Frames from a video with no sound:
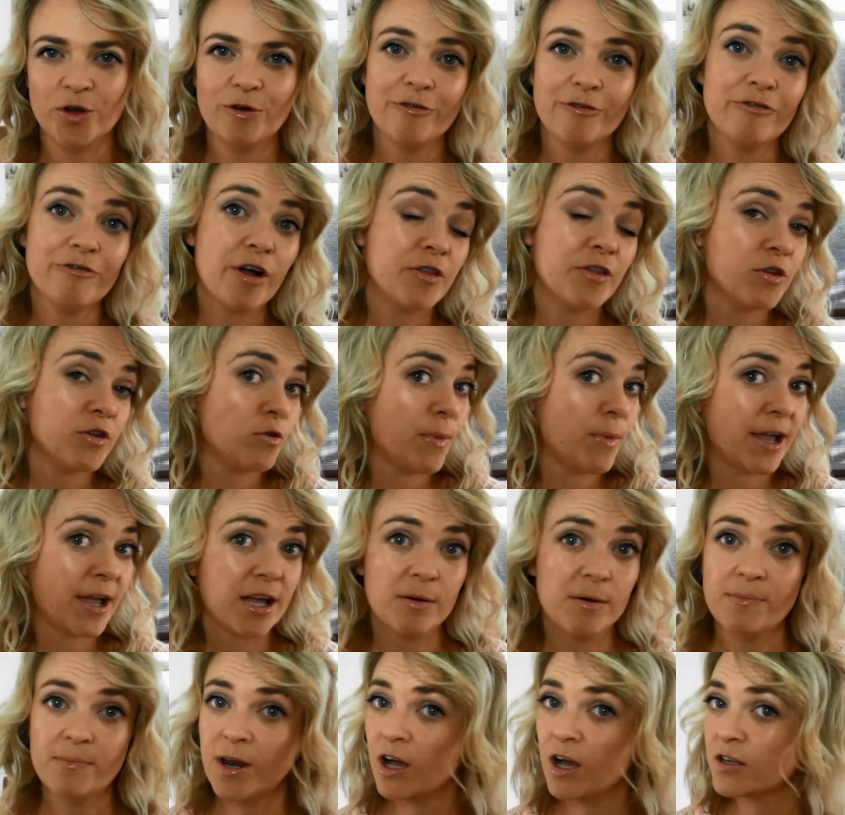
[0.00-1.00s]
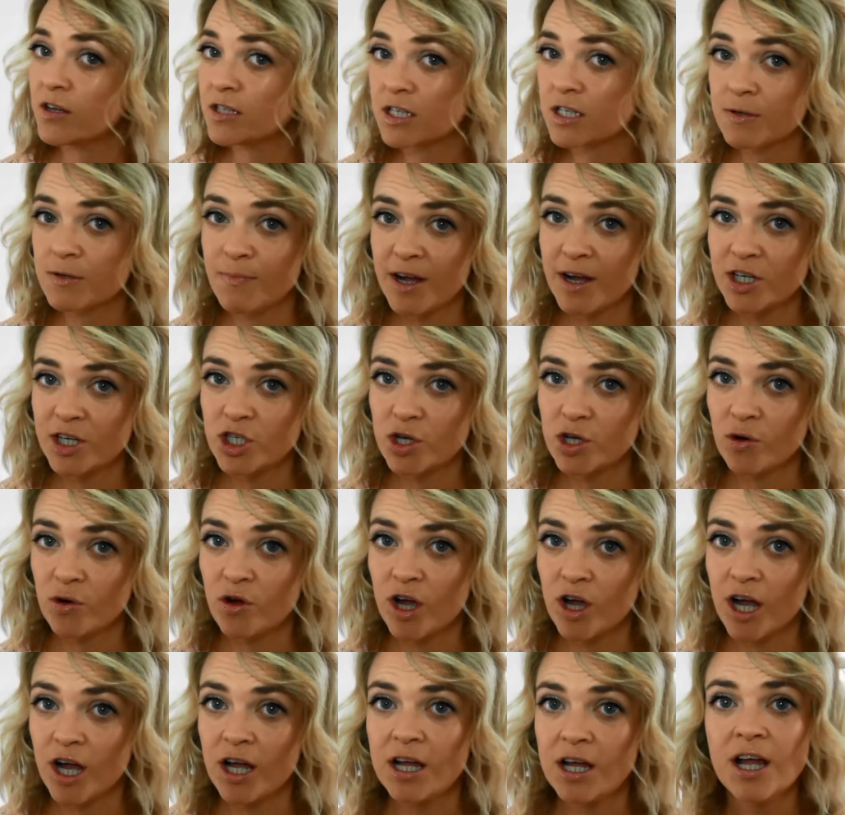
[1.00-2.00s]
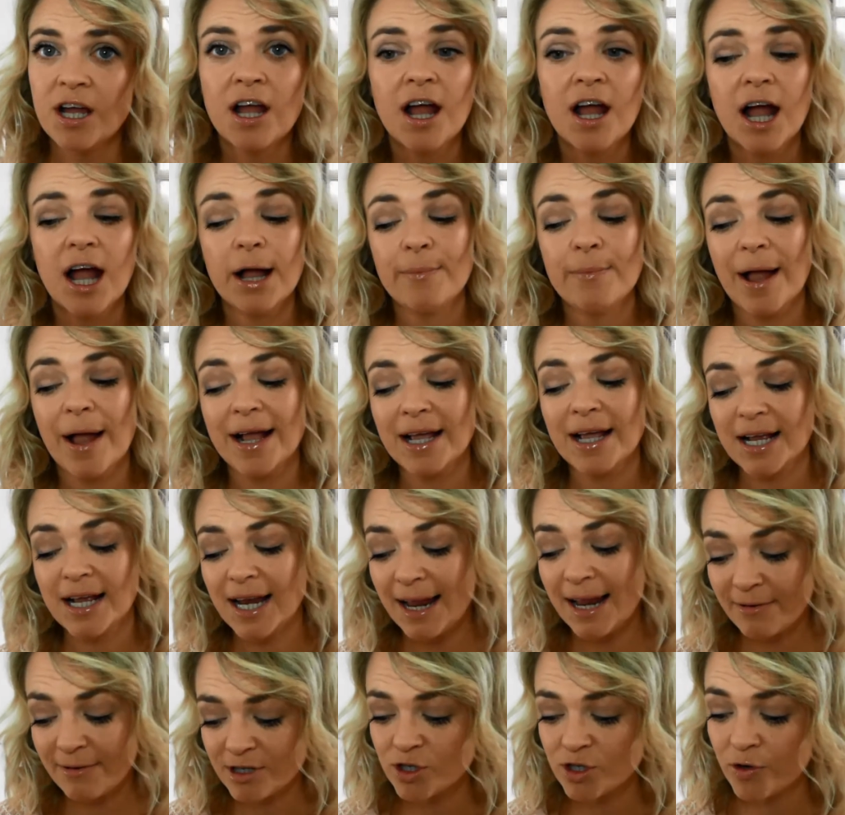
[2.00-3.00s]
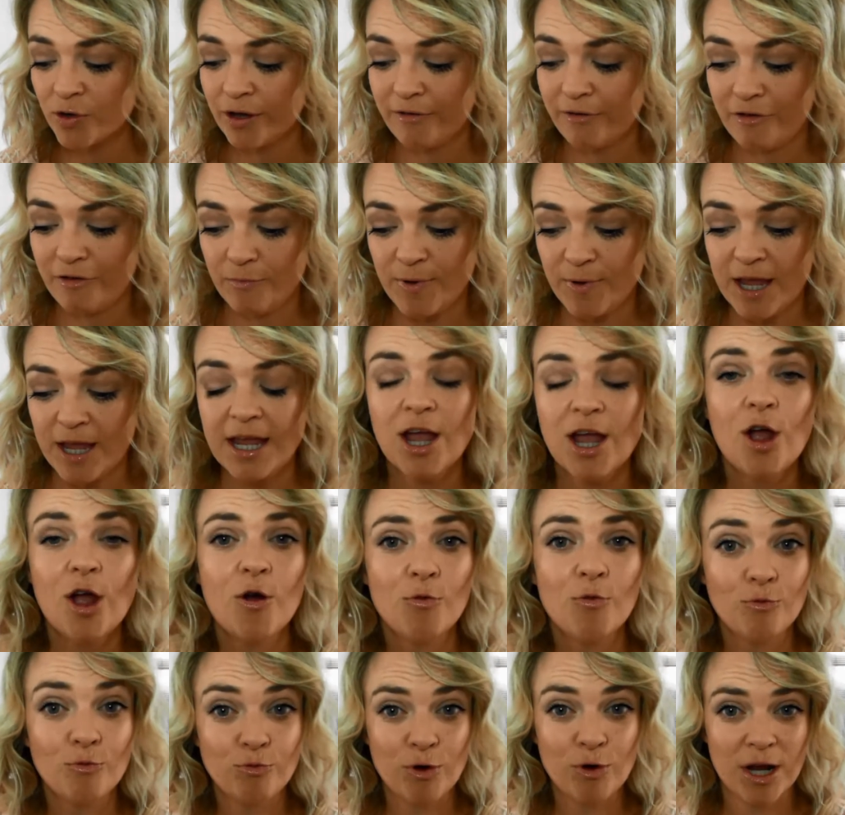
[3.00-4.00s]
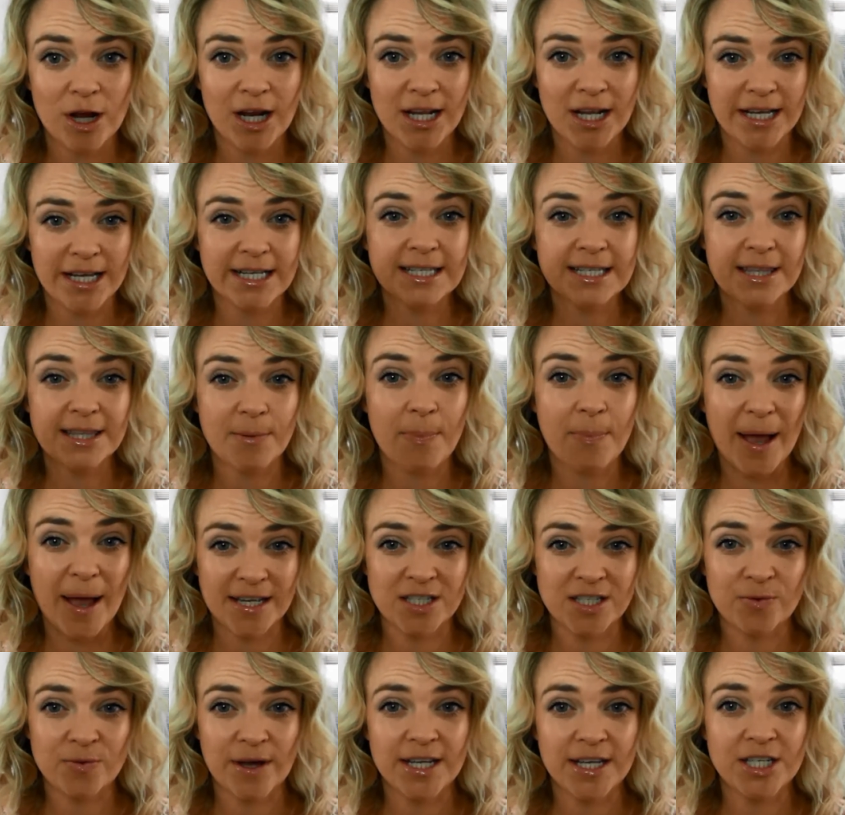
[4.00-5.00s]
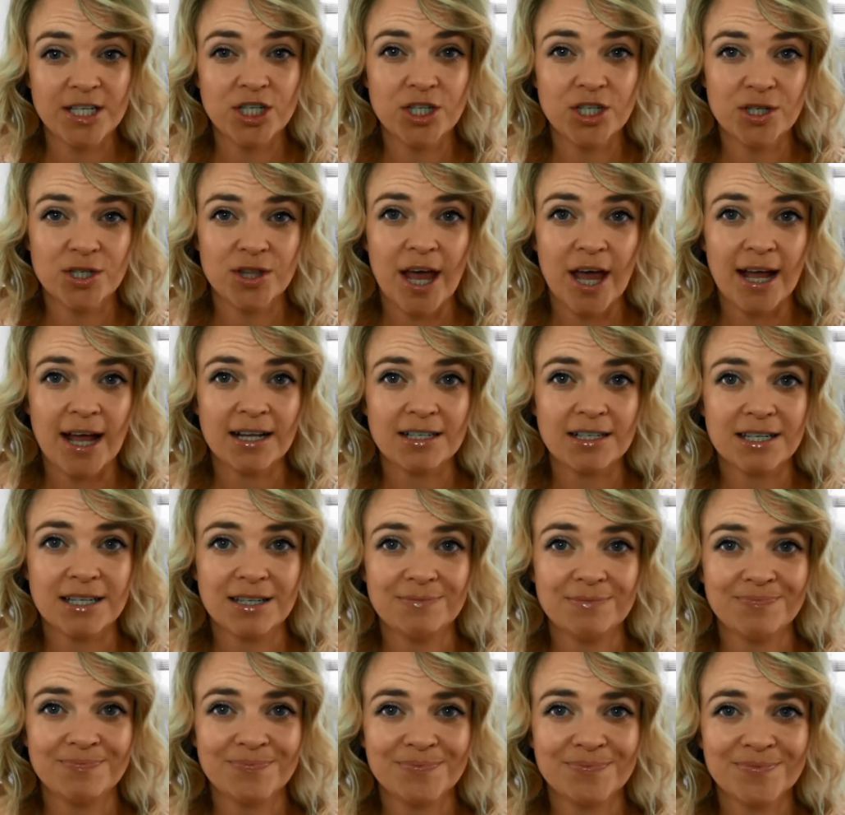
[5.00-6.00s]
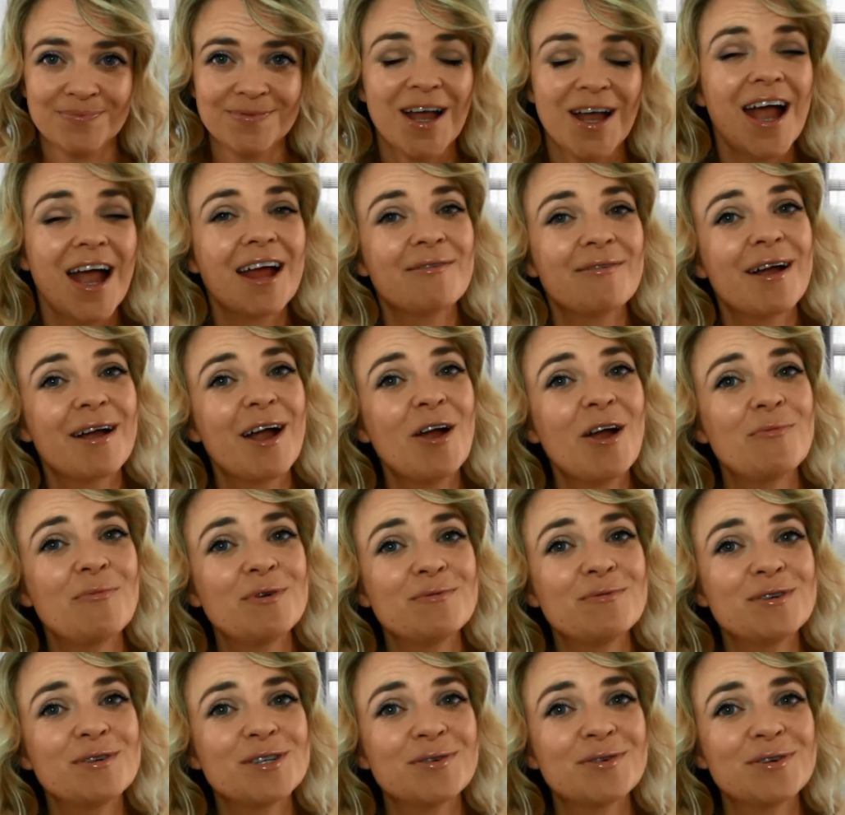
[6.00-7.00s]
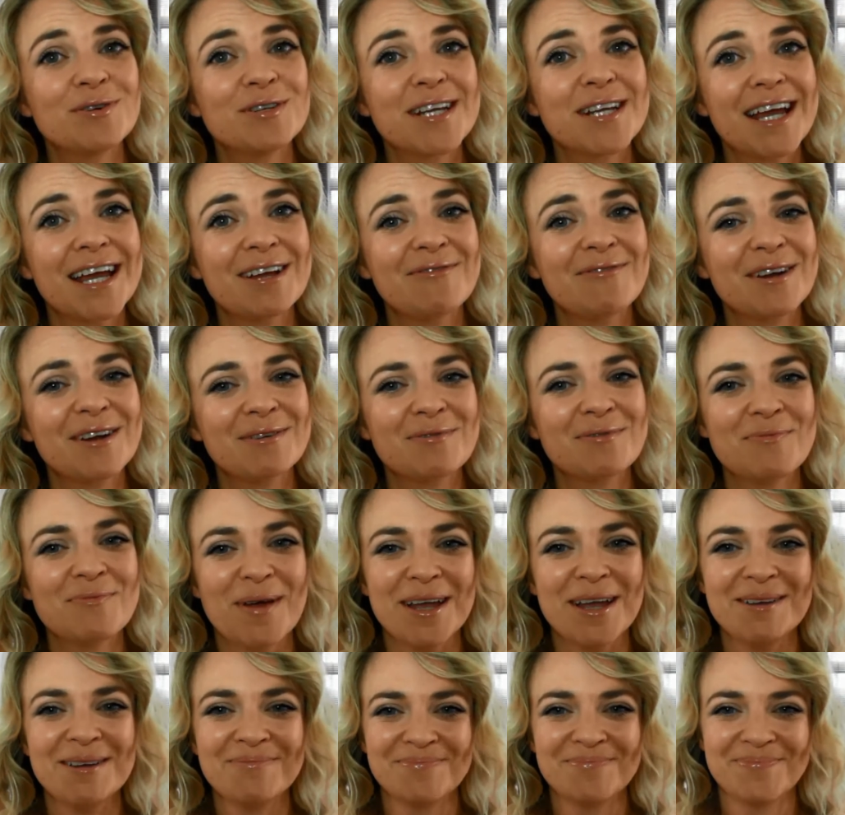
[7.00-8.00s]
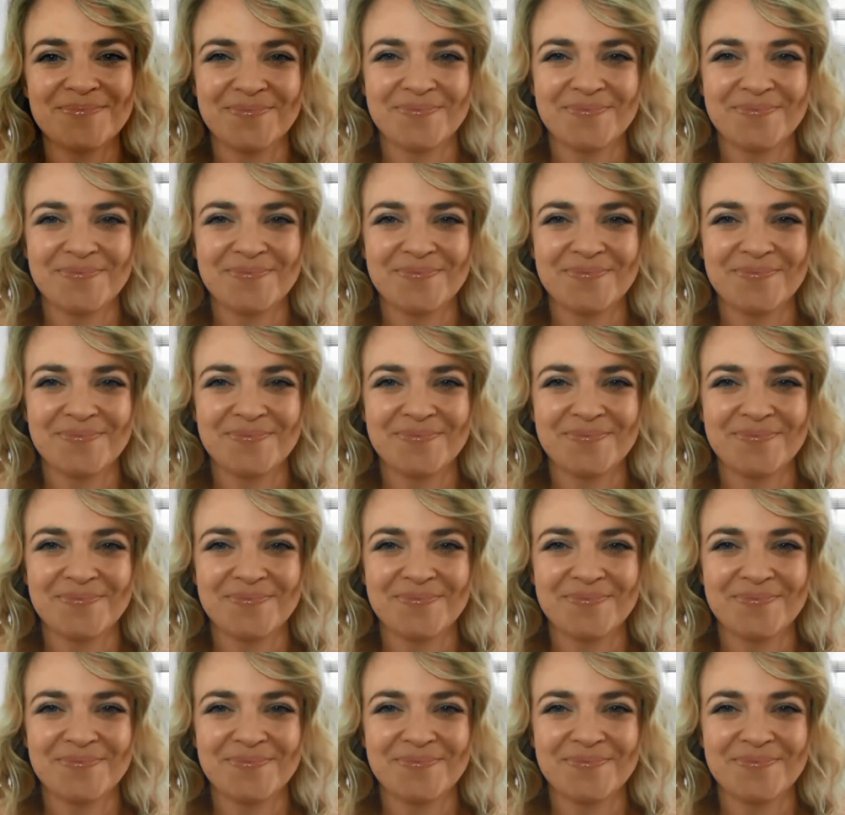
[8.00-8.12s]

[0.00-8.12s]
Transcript: You'll find that your makeup lasts much longer. And Clariosnic for me really is the best way to do that. Anyway, I hope you enjoyed getting ready with me.